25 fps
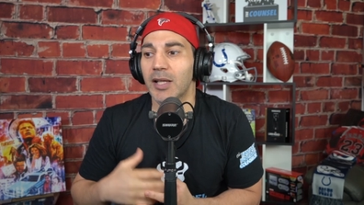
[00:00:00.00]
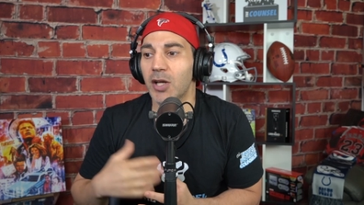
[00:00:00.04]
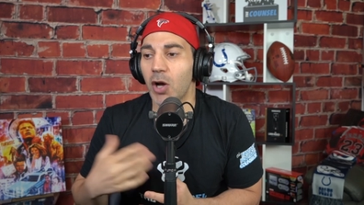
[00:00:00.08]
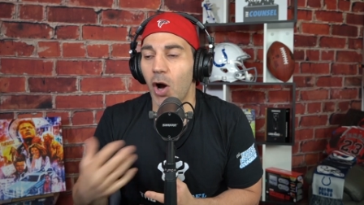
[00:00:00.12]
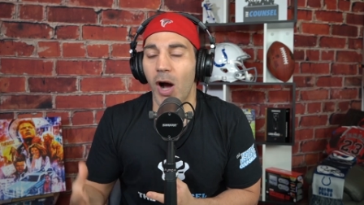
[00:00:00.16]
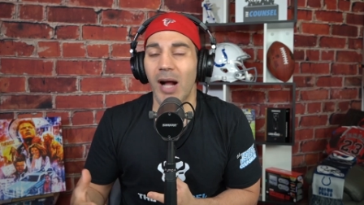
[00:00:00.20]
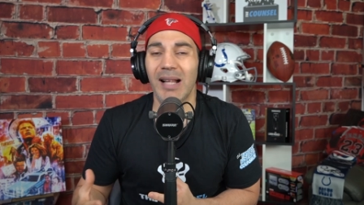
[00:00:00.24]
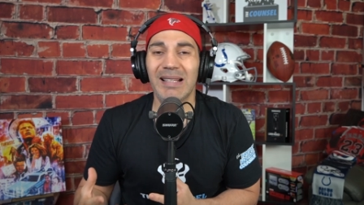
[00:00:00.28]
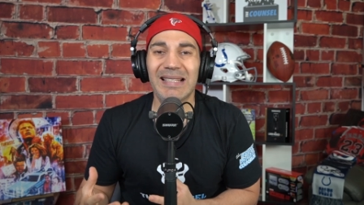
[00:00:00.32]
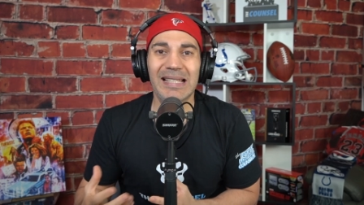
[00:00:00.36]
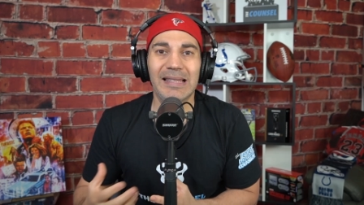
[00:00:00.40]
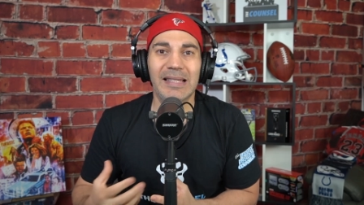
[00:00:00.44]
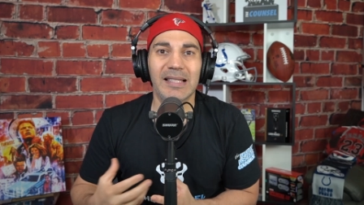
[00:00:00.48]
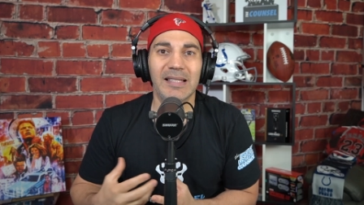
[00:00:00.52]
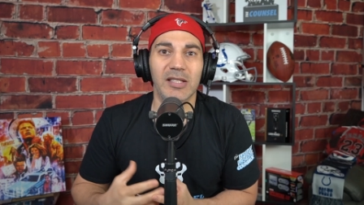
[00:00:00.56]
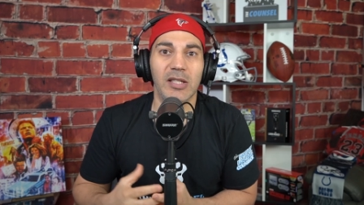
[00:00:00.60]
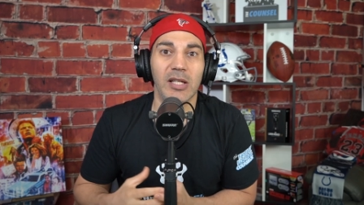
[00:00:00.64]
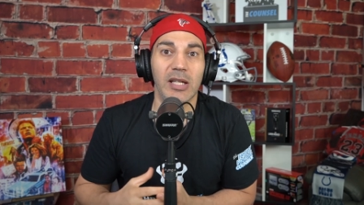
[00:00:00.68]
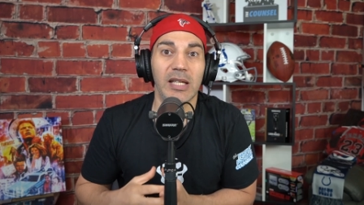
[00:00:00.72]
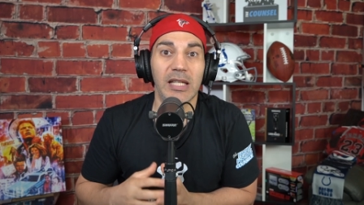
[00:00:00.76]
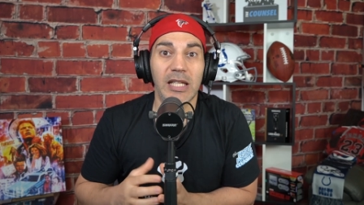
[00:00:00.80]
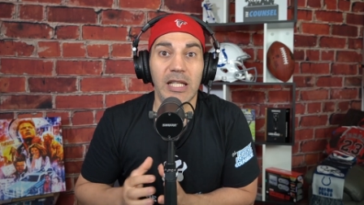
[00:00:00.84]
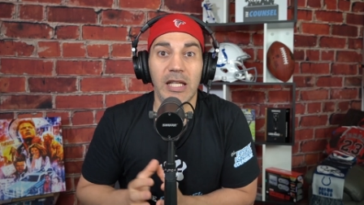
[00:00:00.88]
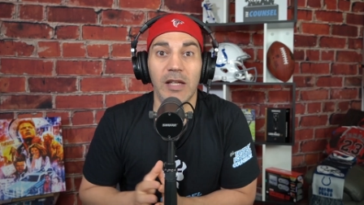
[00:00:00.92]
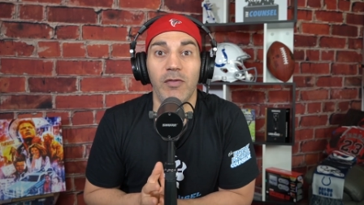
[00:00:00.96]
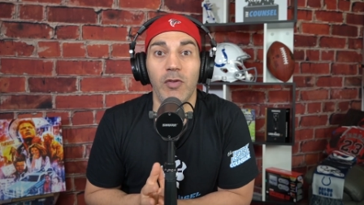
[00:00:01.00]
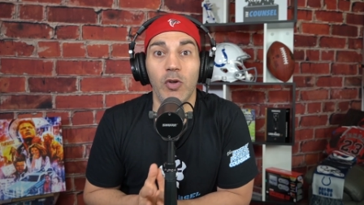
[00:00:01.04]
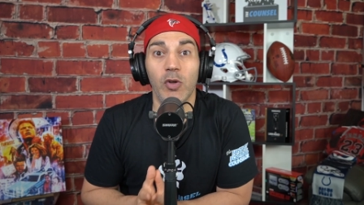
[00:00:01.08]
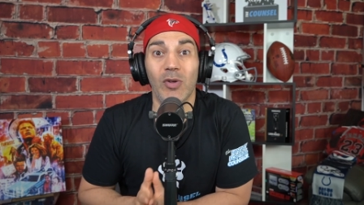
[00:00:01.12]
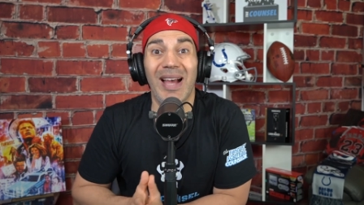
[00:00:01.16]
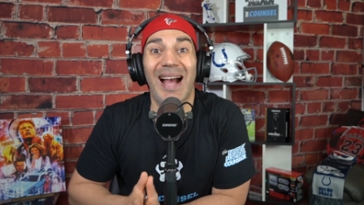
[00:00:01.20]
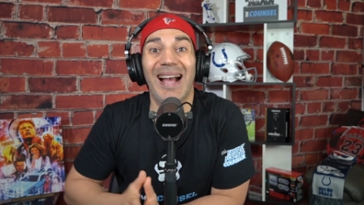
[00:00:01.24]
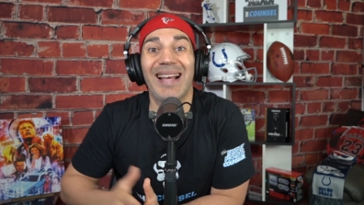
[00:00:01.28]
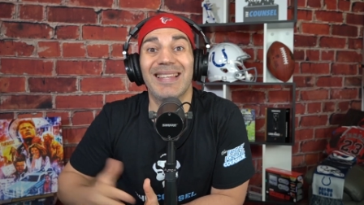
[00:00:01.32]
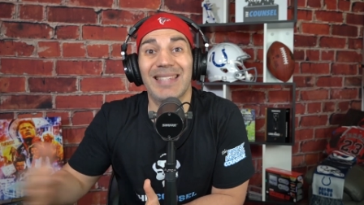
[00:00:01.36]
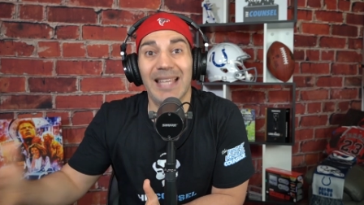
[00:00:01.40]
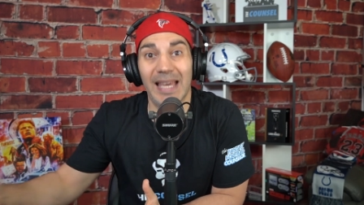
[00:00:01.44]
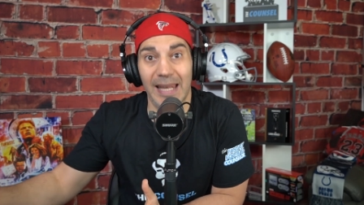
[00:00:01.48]
content that's going to give you
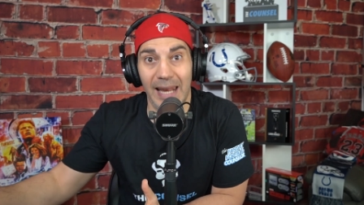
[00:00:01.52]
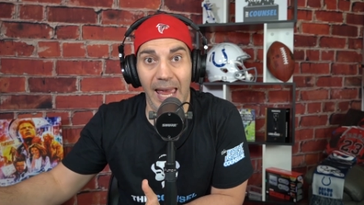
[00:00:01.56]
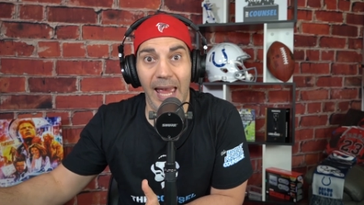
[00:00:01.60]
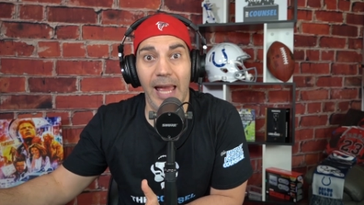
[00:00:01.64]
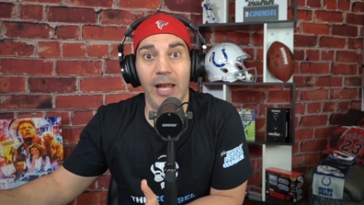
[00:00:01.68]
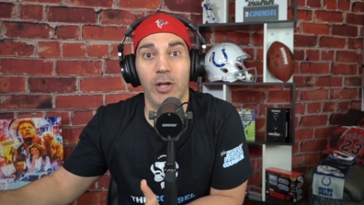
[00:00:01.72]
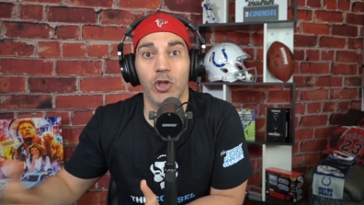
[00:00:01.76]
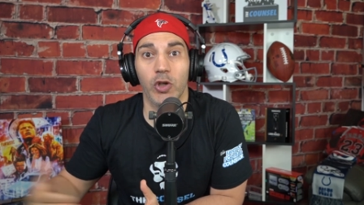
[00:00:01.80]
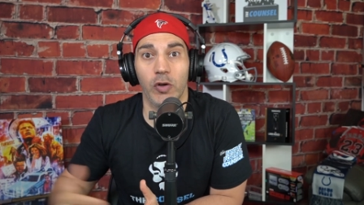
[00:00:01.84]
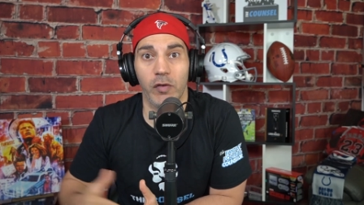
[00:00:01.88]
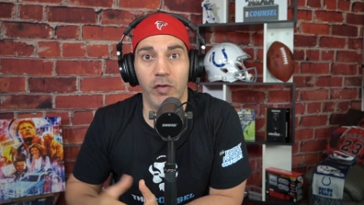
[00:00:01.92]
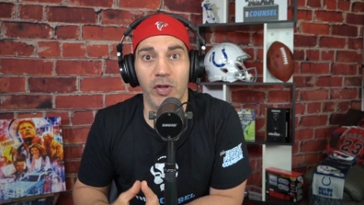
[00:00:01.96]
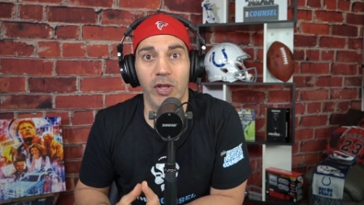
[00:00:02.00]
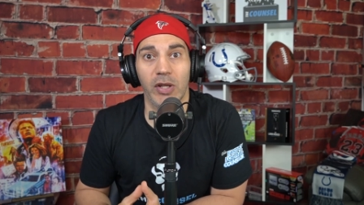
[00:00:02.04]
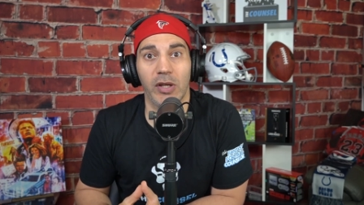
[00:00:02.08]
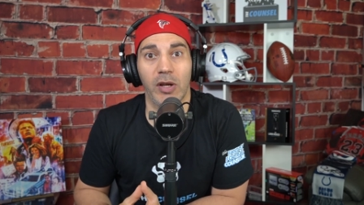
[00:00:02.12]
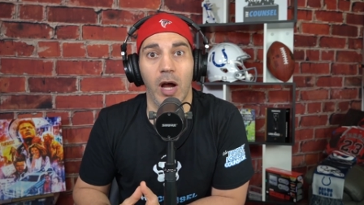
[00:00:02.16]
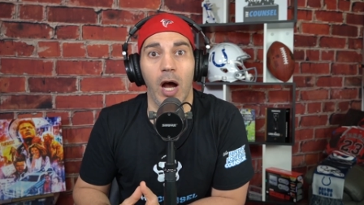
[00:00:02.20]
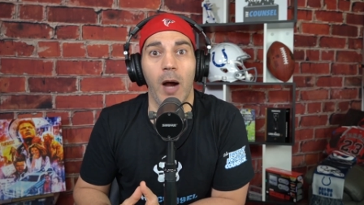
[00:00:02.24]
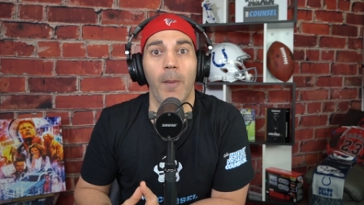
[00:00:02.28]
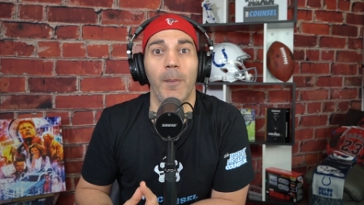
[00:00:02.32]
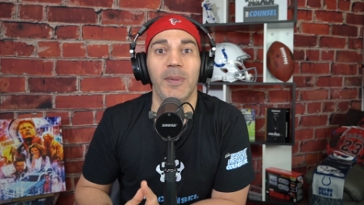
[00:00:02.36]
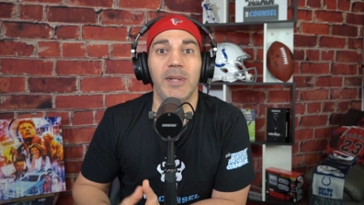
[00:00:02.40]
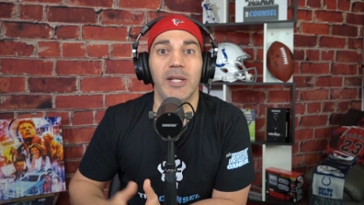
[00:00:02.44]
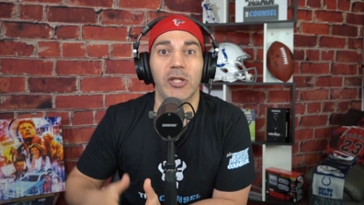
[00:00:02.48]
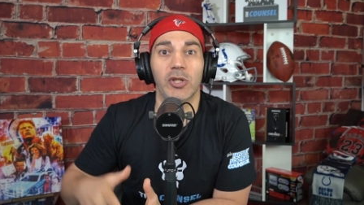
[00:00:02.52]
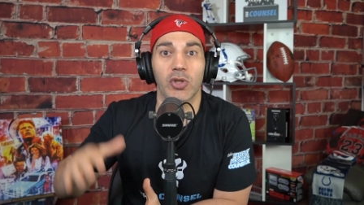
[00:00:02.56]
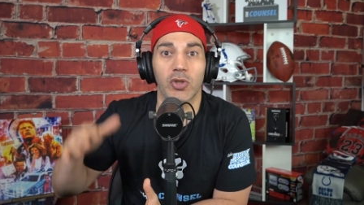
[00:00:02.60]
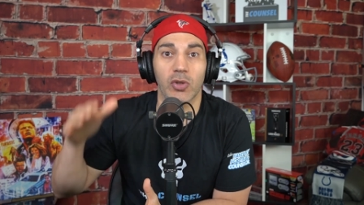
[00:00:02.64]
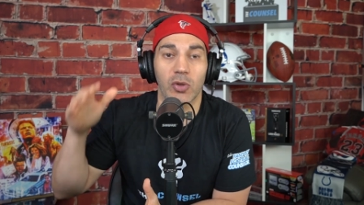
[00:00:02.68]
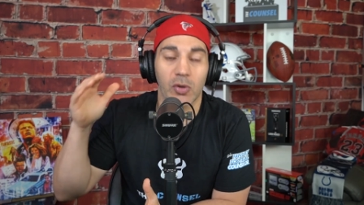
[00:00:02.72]
guys that edge over the competition.